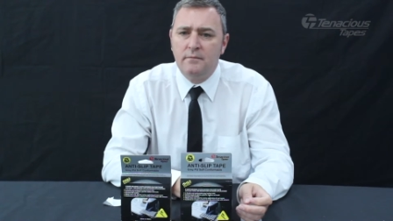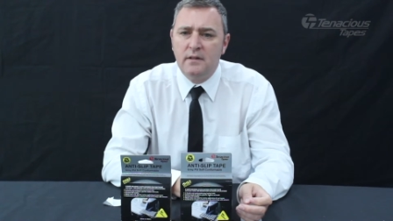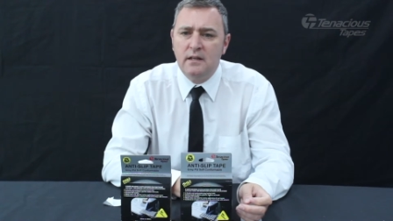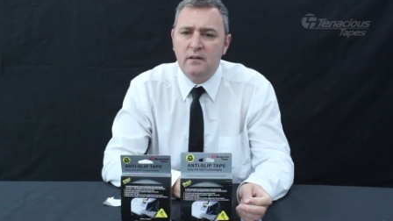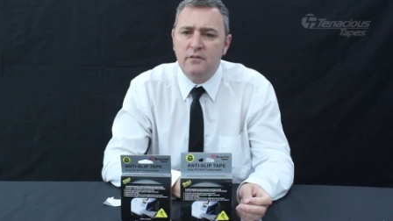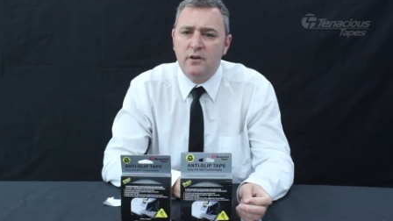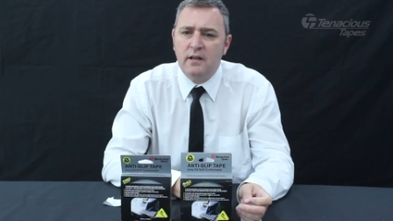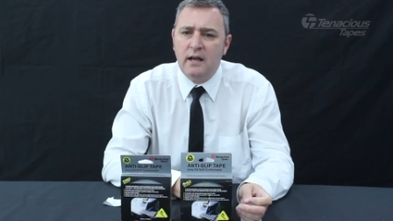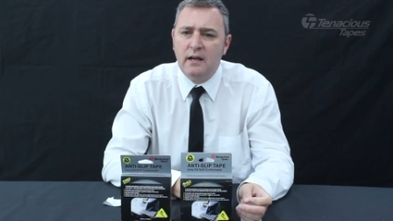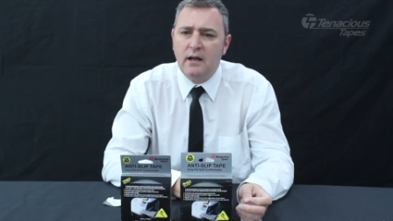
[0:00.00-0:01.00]
The
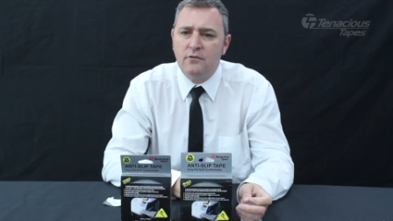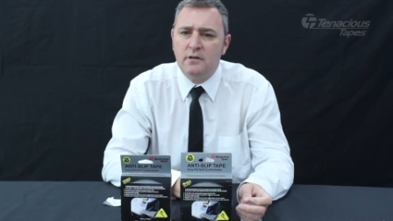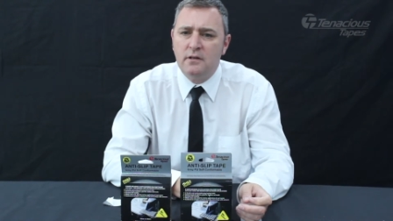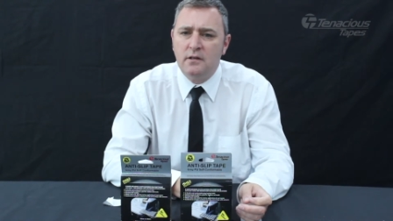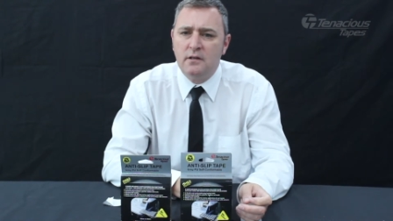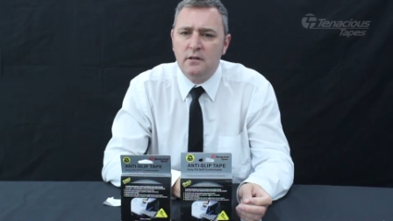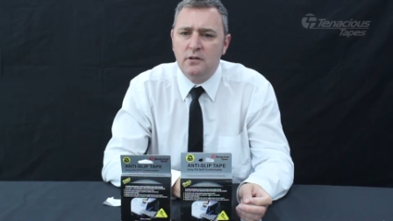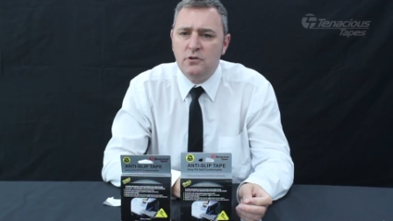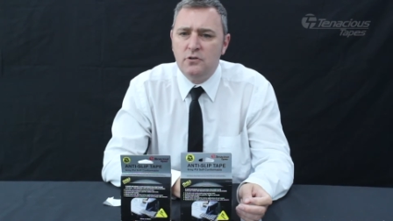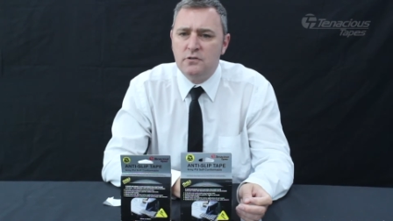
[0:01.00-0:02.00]
E3800
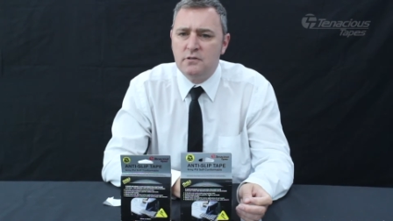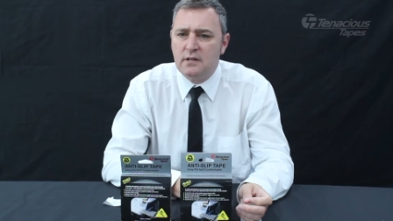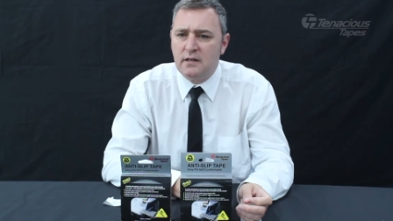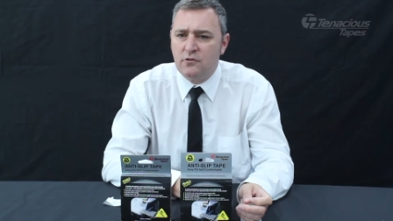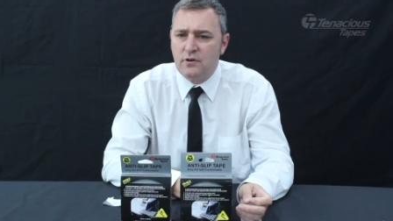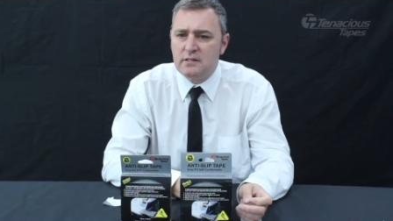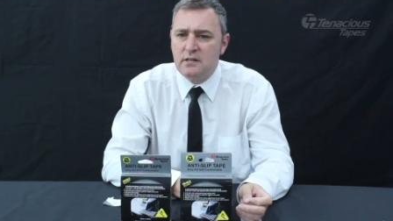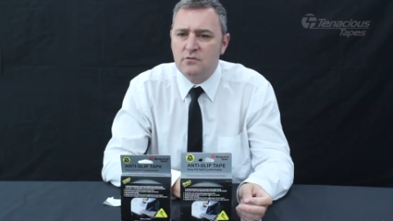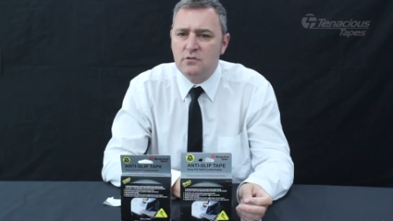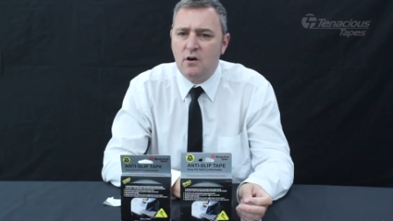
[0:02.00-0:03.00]
uses an
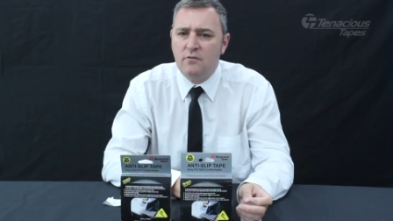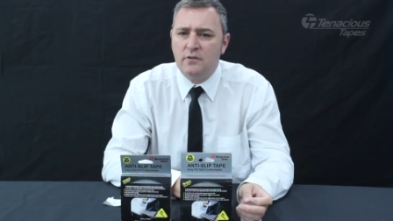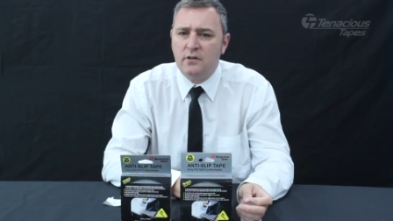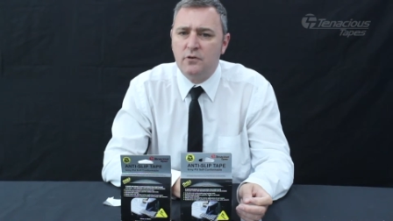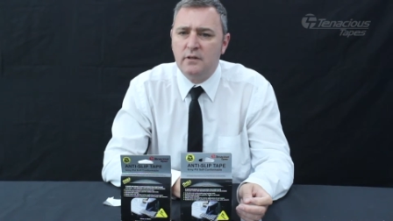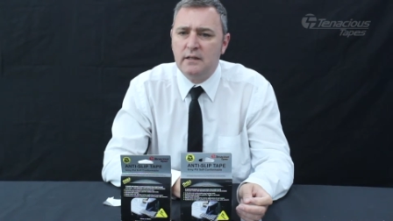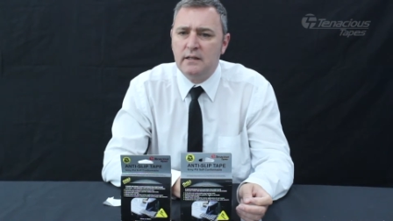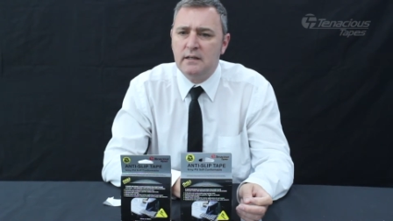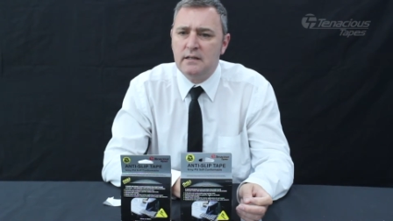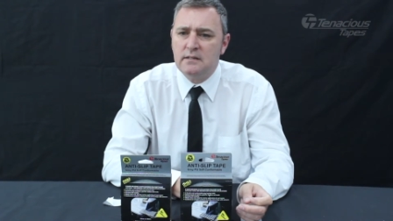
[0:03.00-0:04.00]
aggressive solvent acrylic
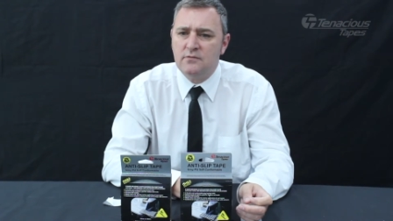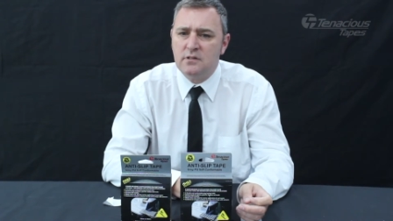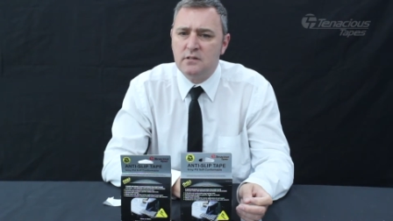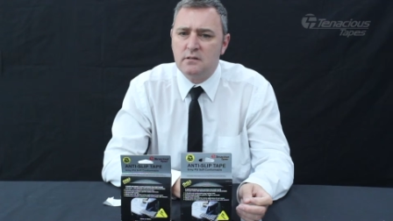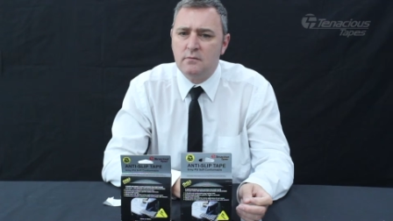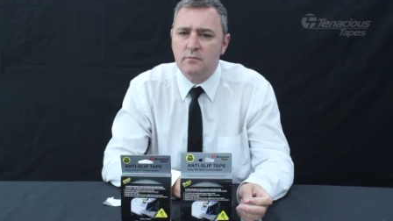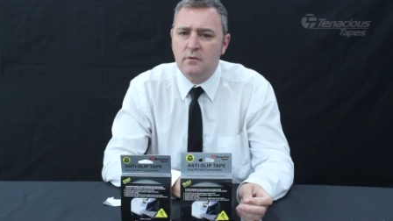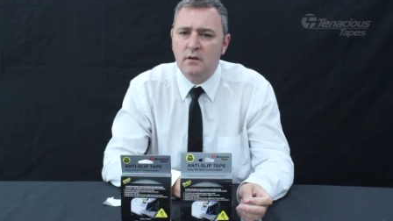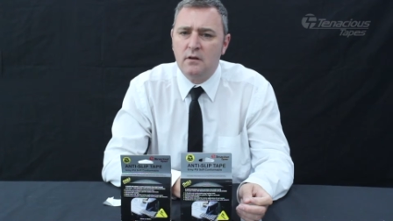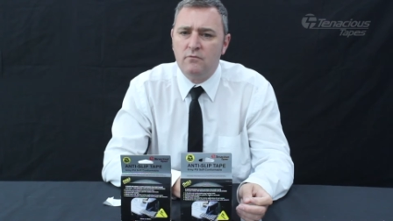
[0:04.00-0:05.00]
adhesive system
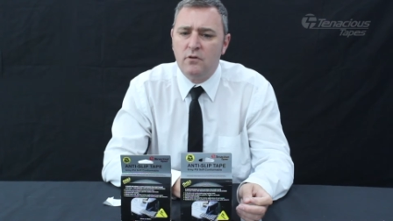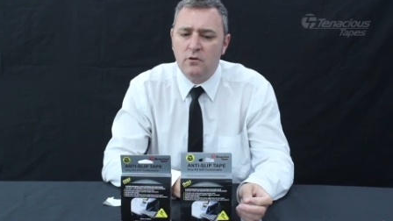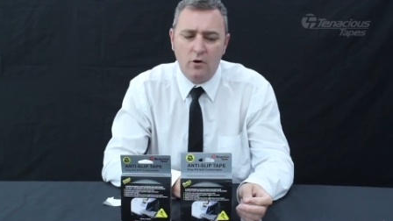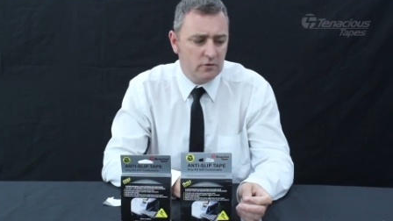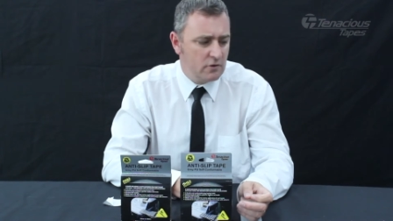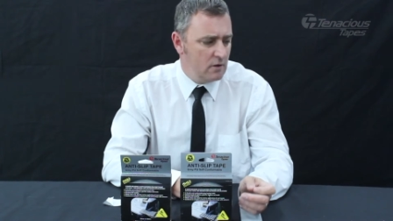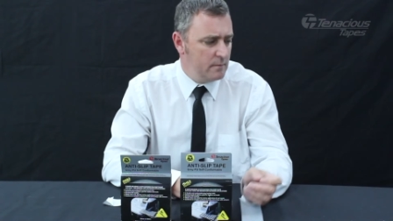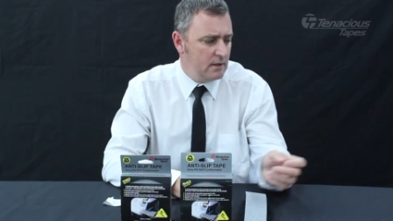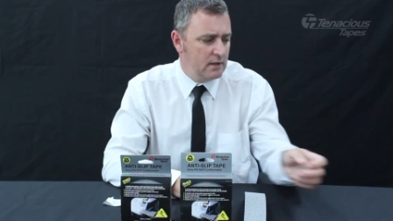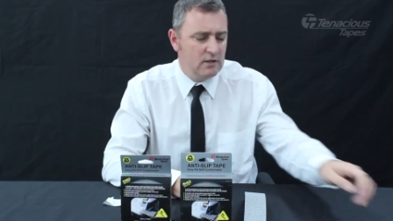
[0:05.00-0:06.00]
for
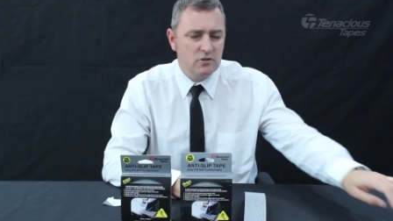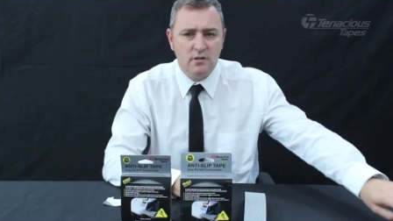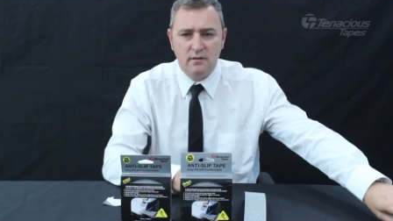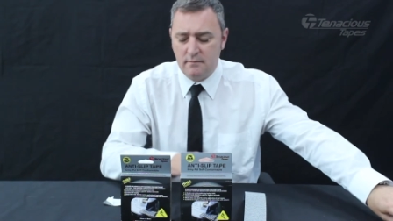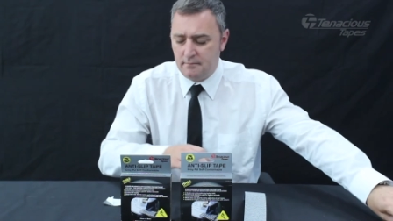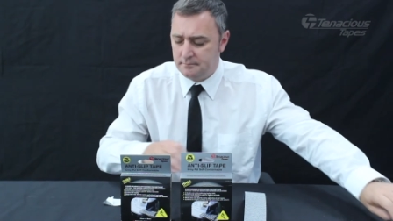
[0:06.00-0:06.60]
long-term adhesion.